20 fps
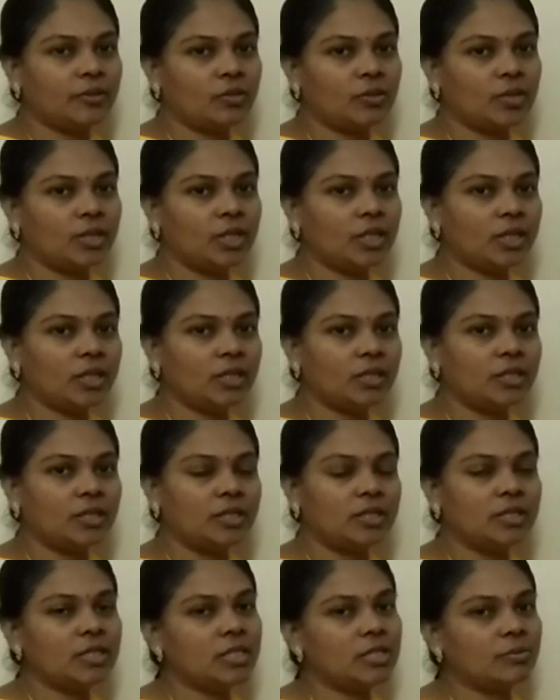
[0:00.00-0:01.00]
only it
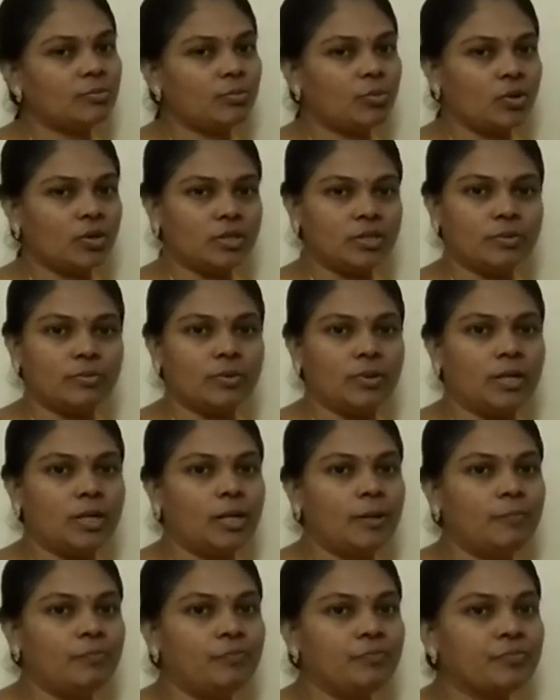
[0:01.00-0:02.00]
is possible.
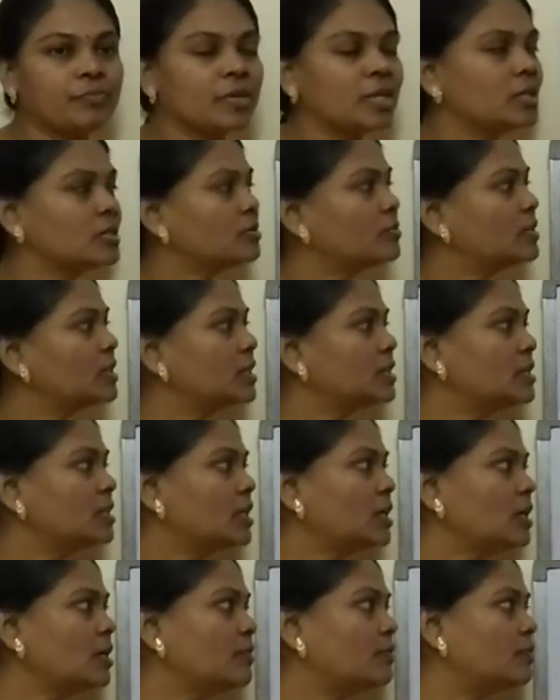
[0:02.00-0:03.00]
So what is
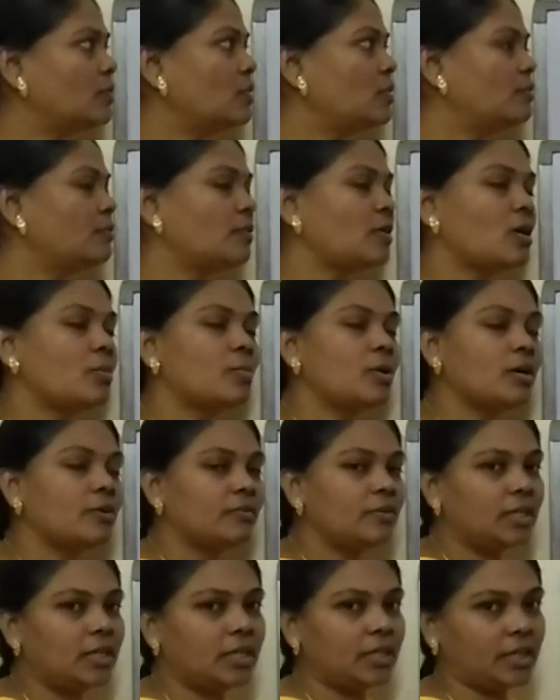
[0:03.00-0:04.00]
the full form of
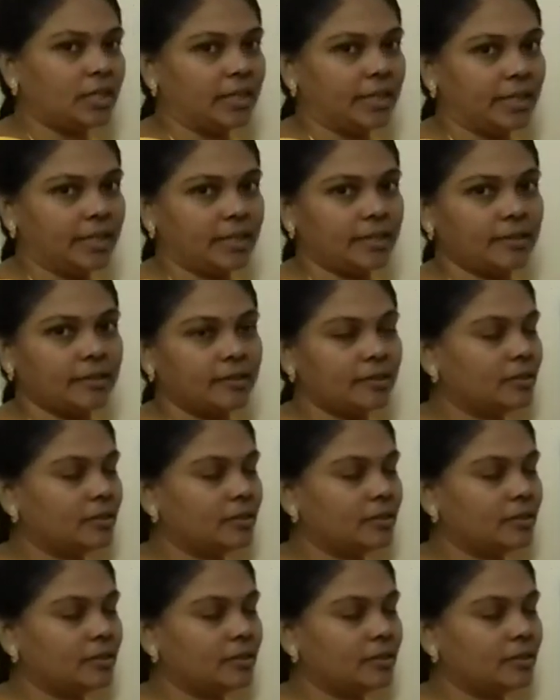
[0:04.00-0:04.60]
internet?